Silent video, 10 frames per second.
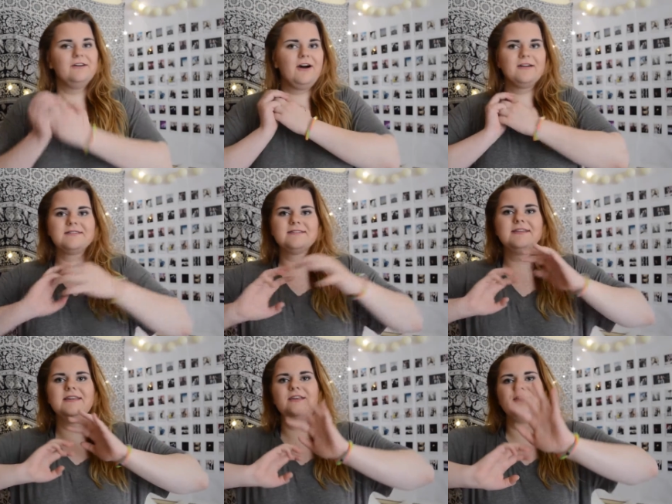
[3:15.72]

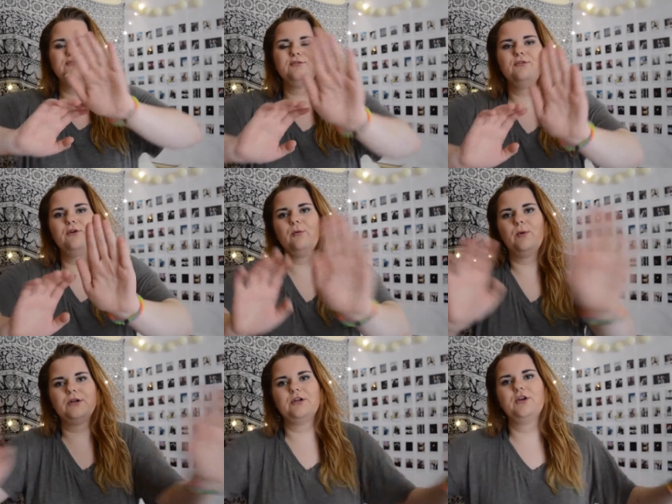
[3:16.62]
Honestly, do
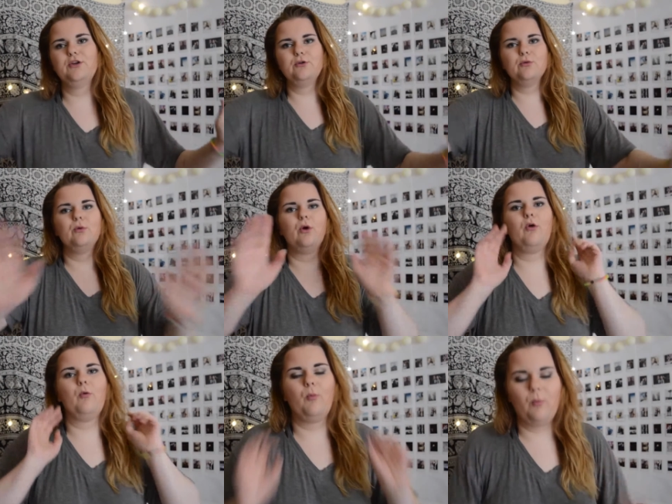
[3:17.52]
what you
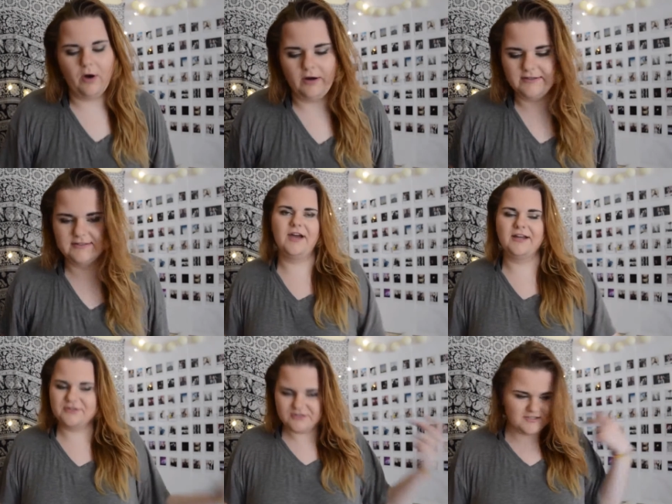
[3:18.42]
want.
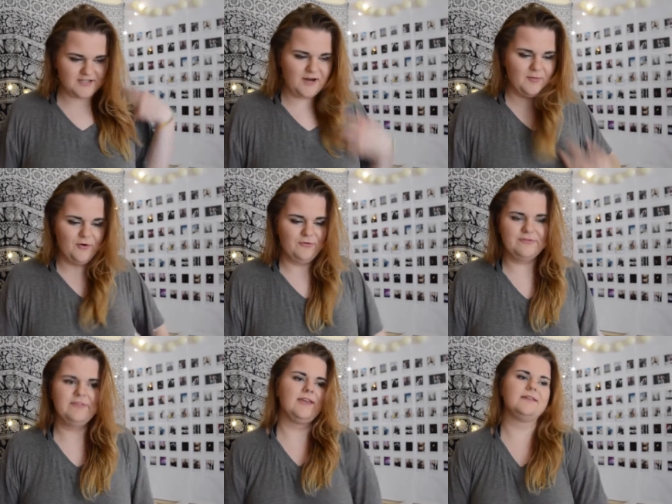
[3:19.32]
I just share my
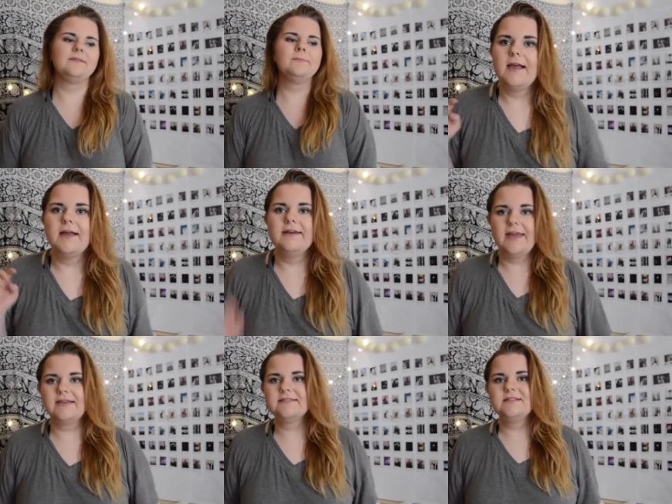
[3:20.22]
own things.
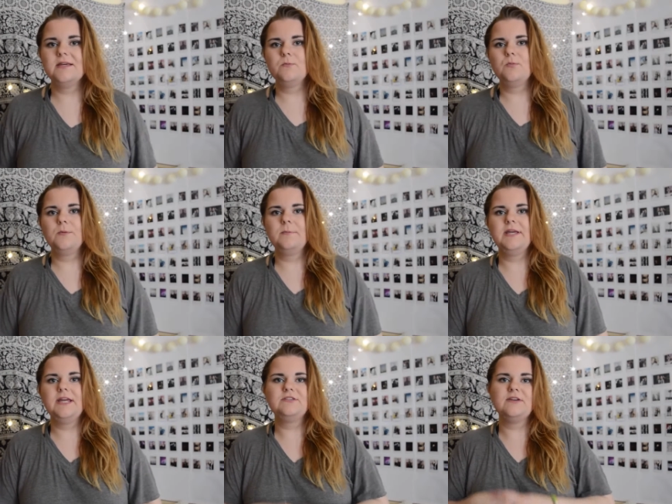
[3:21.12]
Next tip would
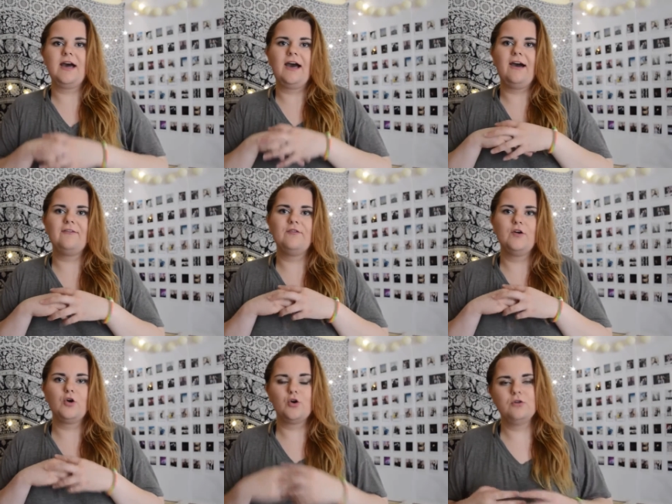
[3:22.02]
be to have
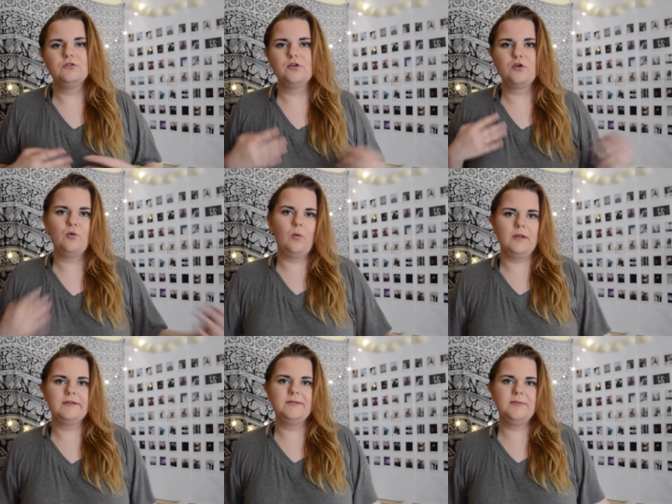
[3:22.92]
good
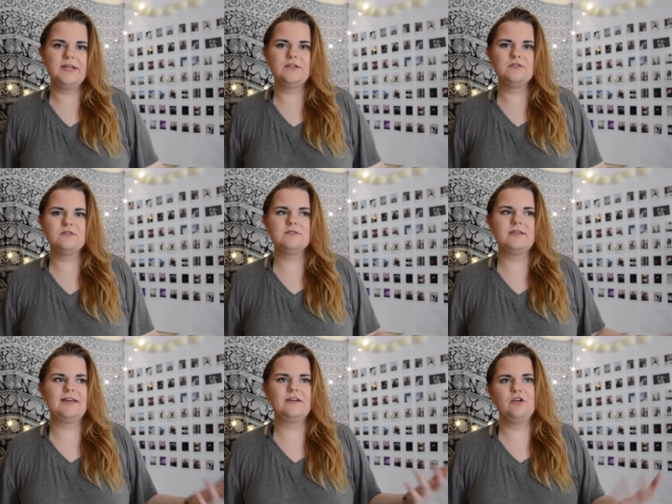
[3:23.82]
quality pictures.
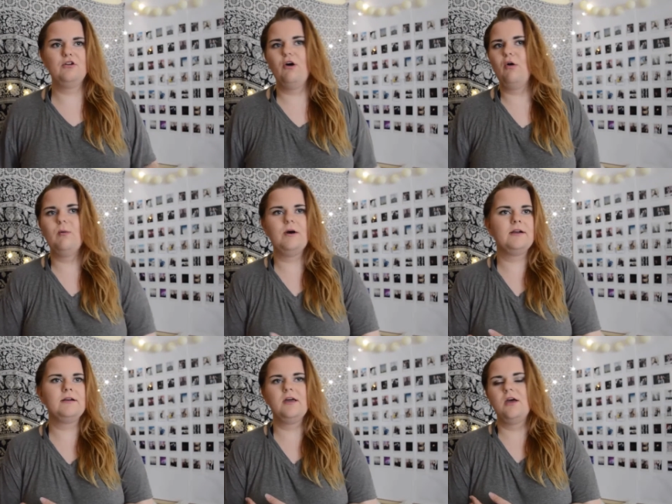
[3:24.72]
Like no
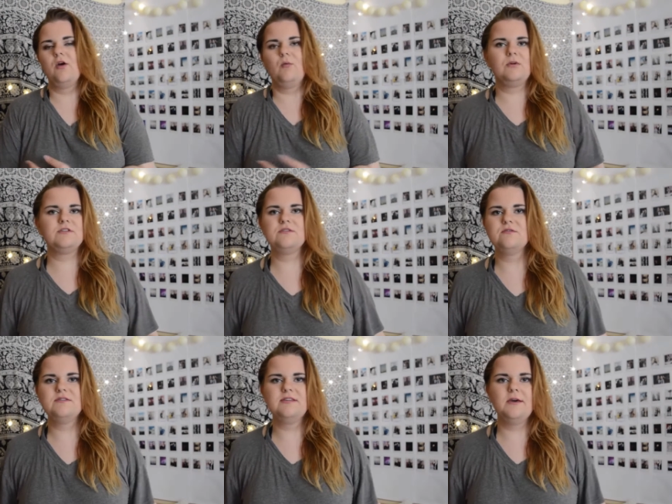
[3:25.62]
one wants
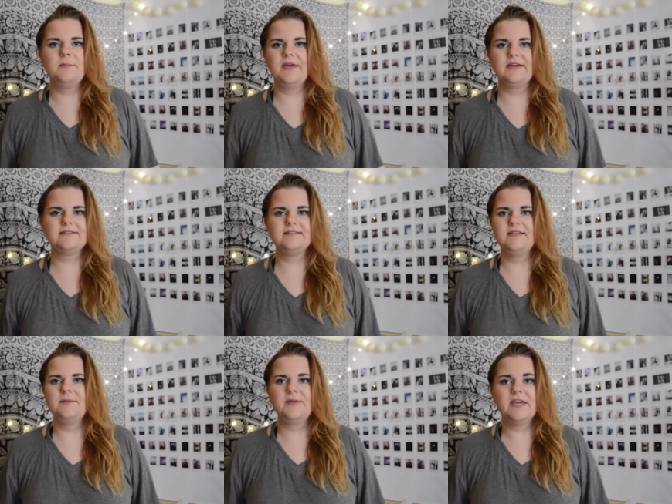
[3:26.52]
to see a
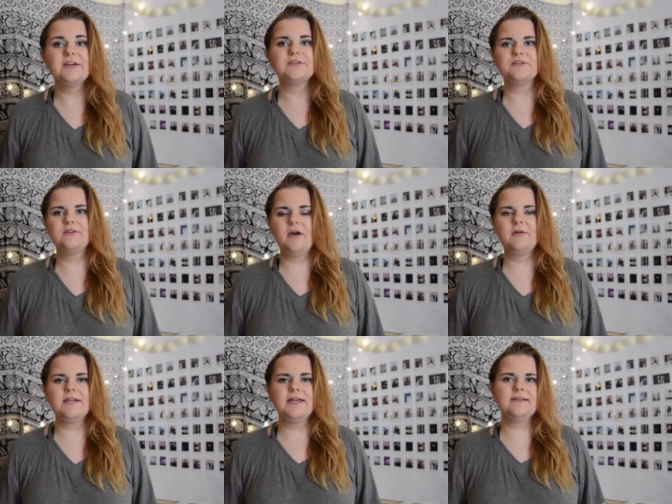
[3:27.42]
pixely picture
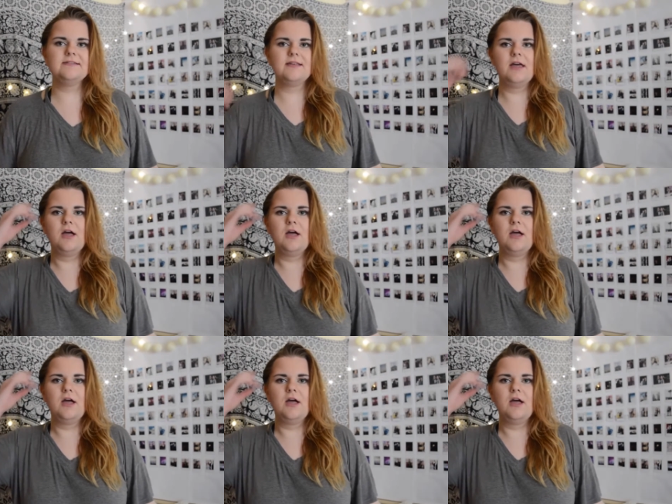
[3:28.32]
nowadays.